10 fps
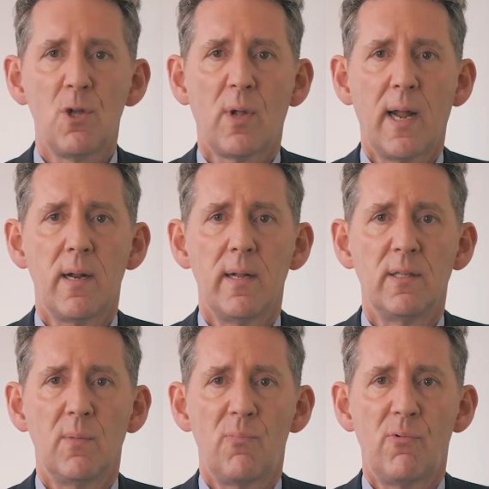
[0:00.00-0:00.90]
in Uganda
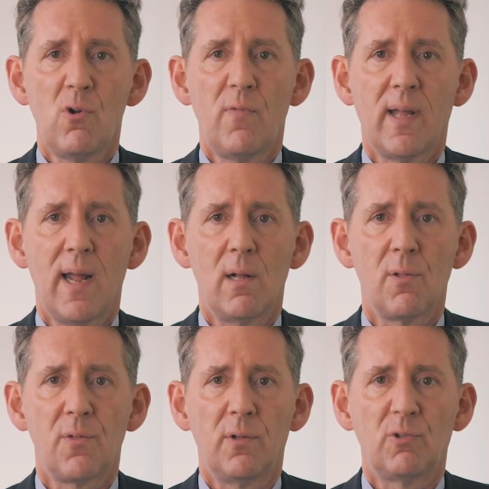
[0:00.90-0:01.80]
is improving
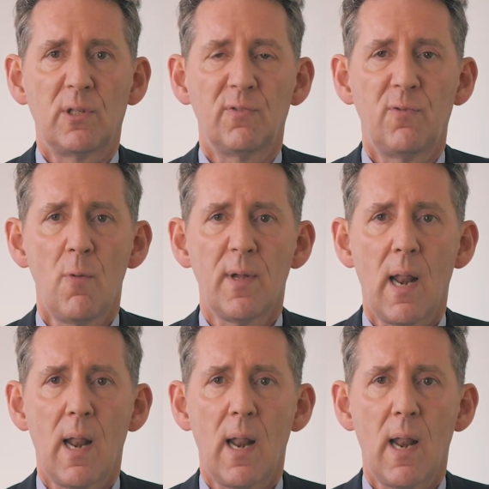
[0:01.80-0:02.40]
health and transforming